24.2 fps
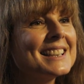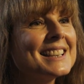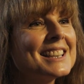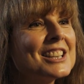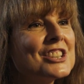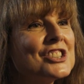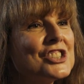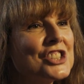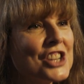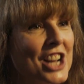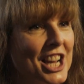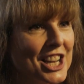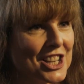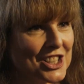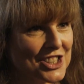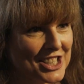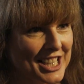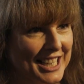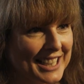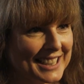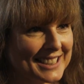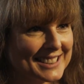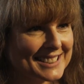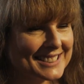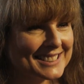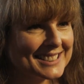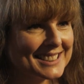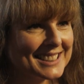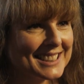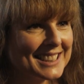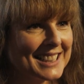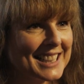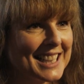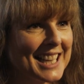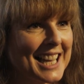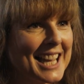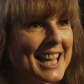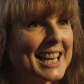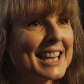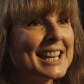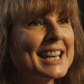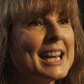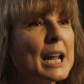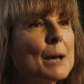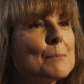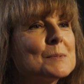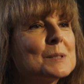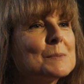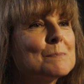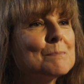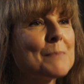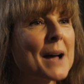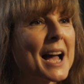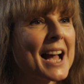The changeling had leapt